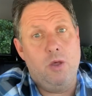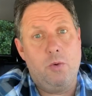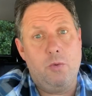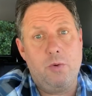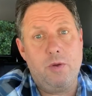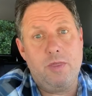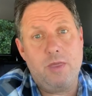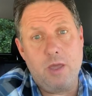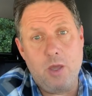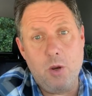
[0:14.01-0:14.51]

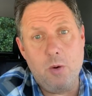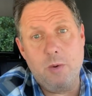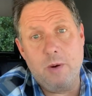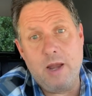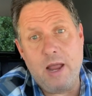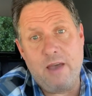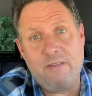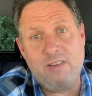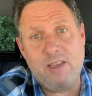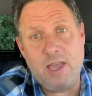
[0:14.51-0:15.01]
with the Uber
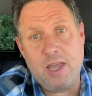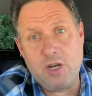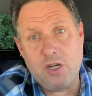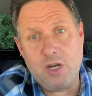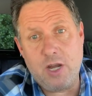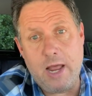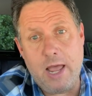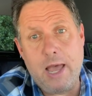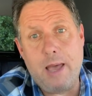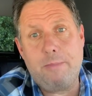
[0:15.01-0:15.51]

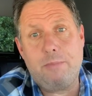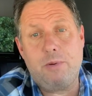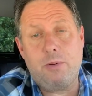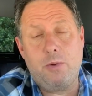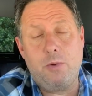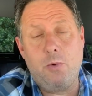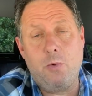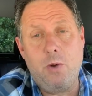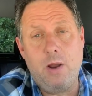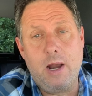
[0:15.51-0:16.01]
navigation app
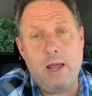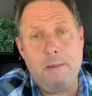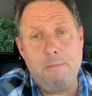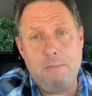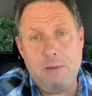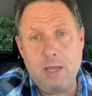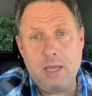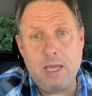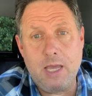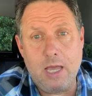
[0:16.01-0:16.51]
when I'm
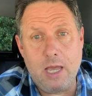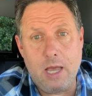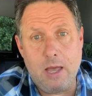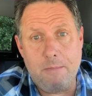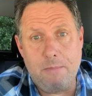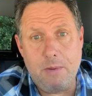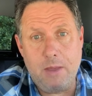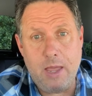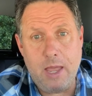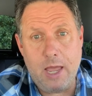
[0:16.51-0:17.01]
picking
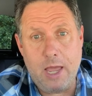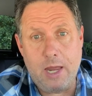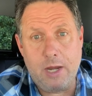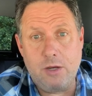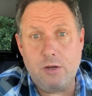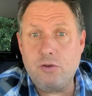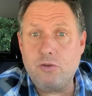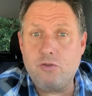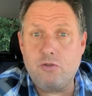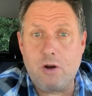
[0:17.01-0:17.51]
up
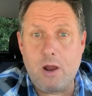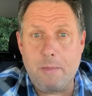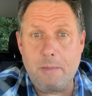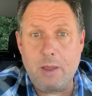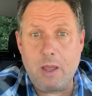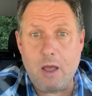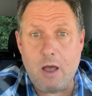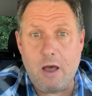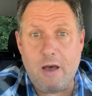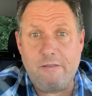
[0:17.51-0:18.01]
and
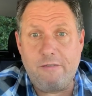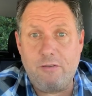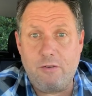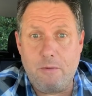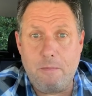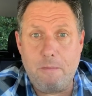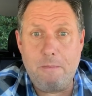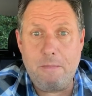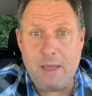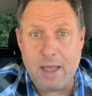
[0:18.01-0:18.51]
dropping off
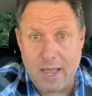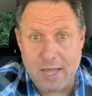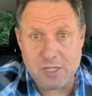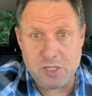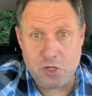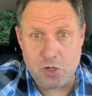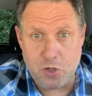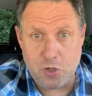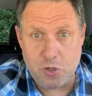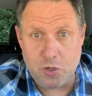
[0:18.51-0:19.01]

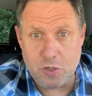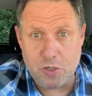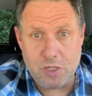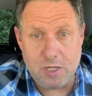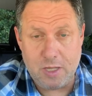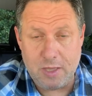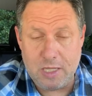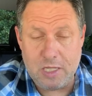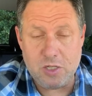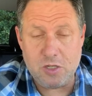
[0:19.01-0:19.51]
passengers.
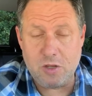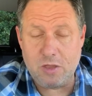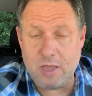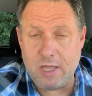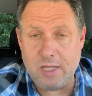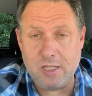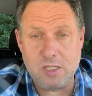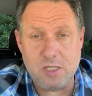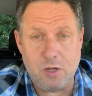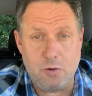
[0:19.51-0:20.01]
And these are
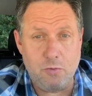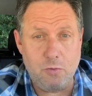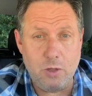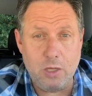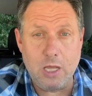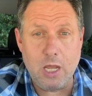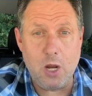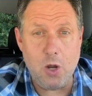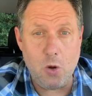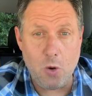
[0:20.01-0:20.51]
things that
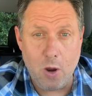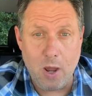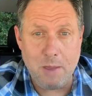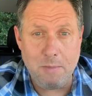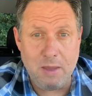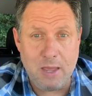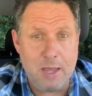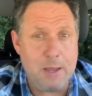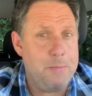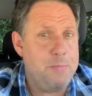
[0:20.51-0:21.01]
really annoy
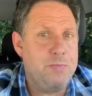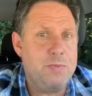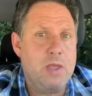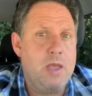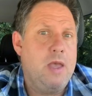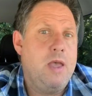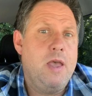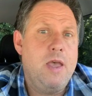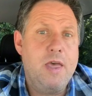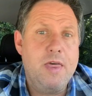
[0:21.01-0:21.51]
me,
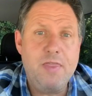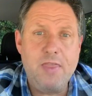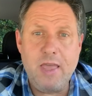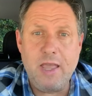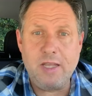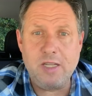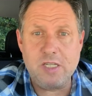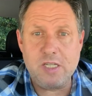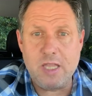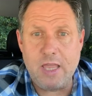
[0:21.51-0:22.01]

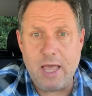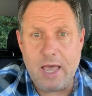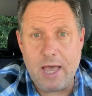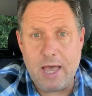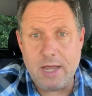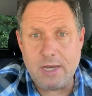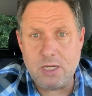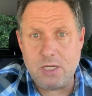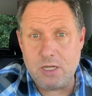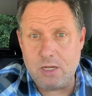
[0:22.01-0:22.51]
things
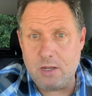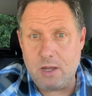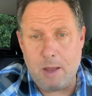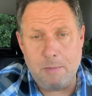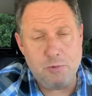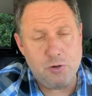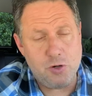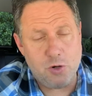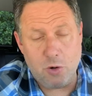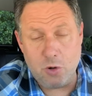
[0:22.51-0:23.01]
that
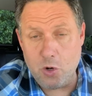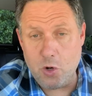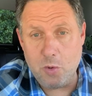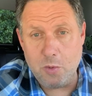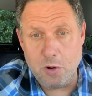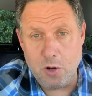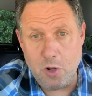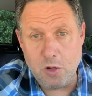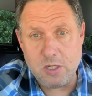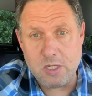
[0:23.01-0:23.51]
I'm sure
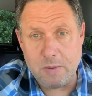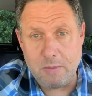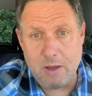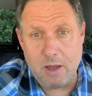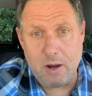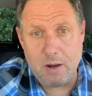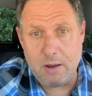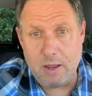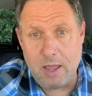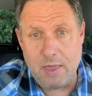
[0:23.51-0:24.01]
Uber knows
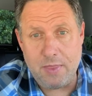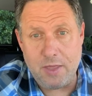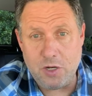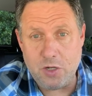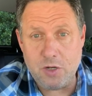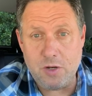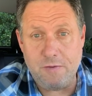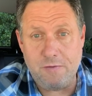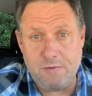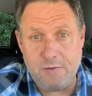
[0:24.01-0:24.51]
about and they
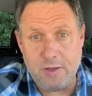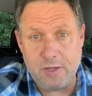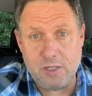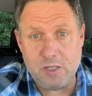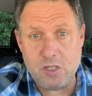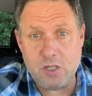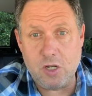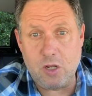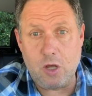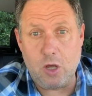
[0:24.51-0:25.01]
should have
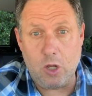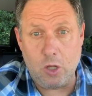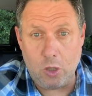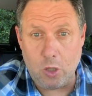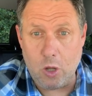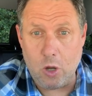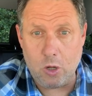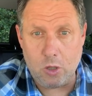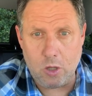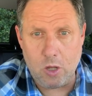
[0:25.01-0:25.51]
fixed a
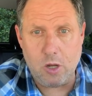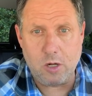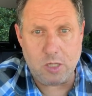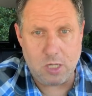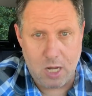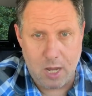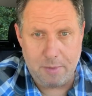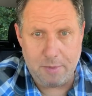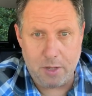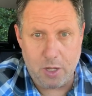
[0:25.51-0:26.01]
long
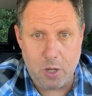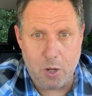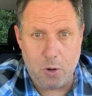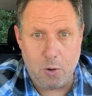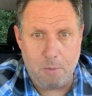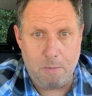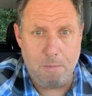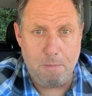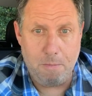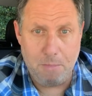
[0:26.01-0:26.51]
time ago.
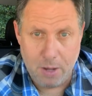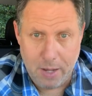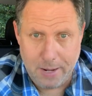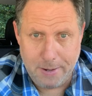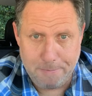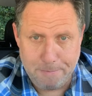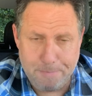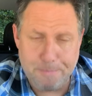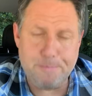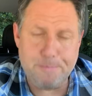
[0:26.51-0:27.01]
But